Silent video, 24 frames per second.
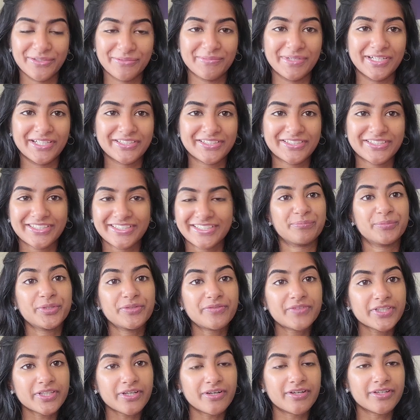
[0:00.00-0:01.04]
much.
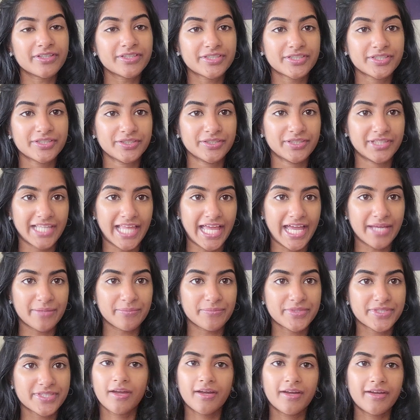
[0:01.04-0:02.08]
Moving on to
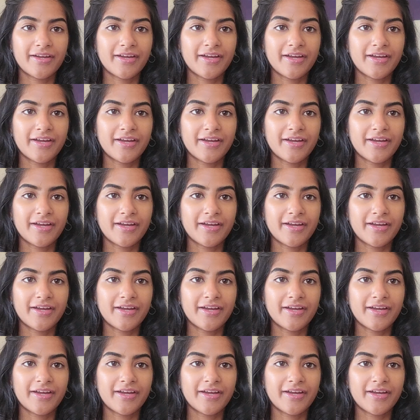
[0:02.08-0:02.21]
labs.